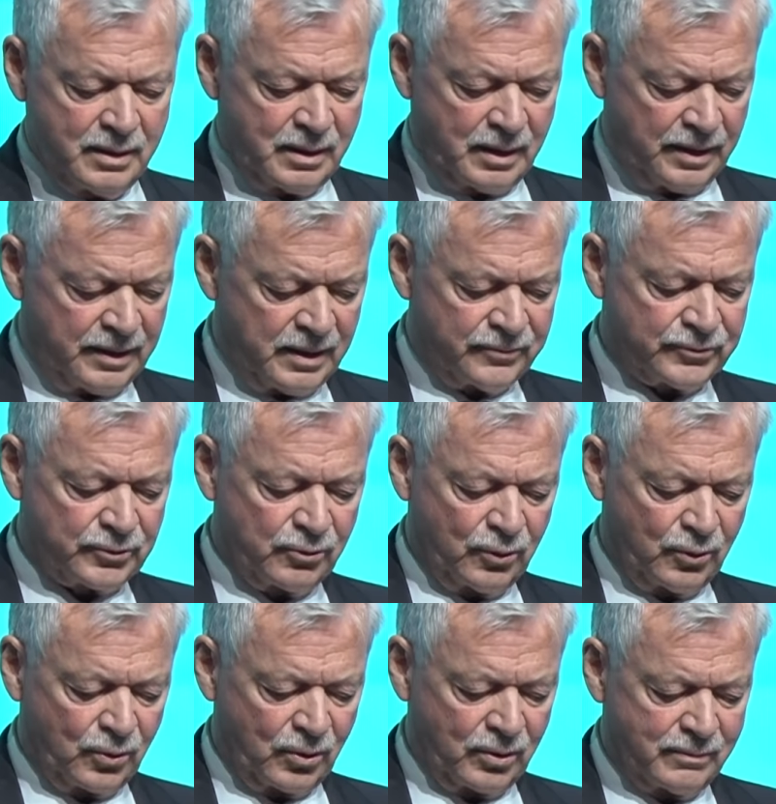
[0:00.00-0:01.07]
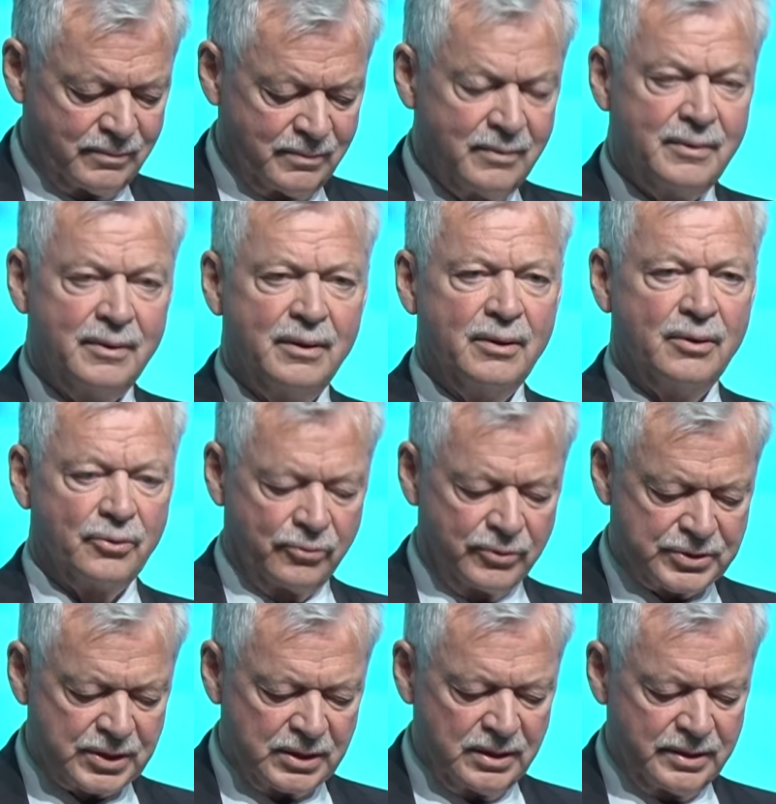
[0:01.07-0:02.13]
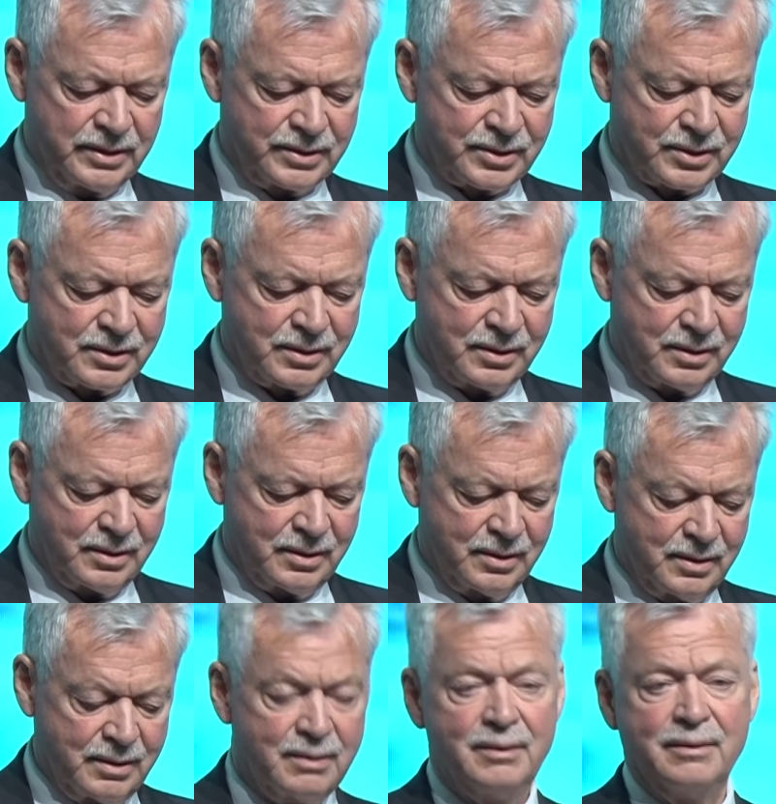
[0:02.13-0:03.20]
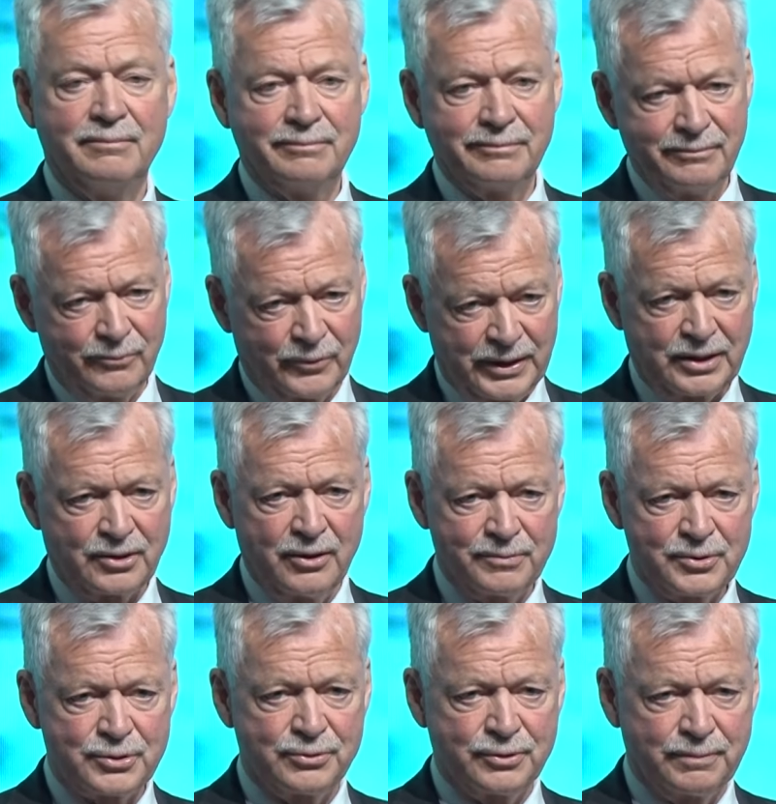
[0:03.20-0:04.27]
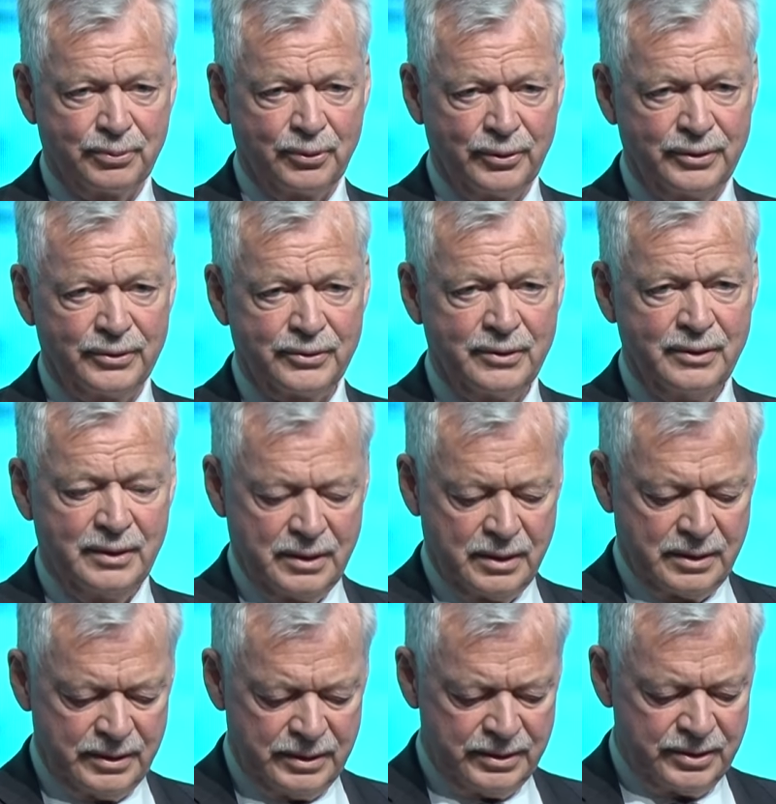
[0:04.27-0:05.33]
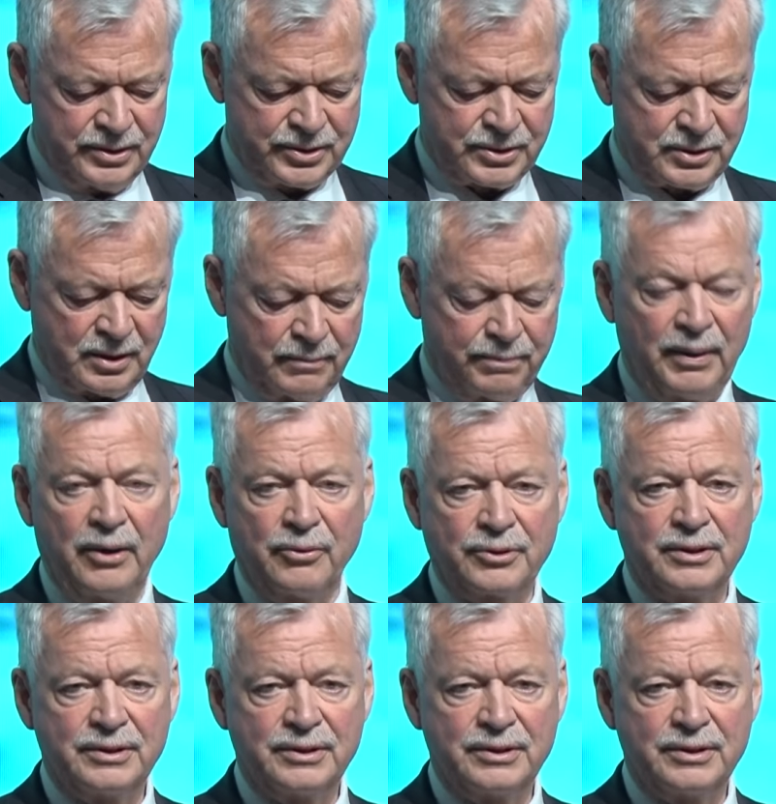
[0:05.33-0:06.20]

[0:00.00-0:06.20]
And after all, resilience, when it comes to the point, is about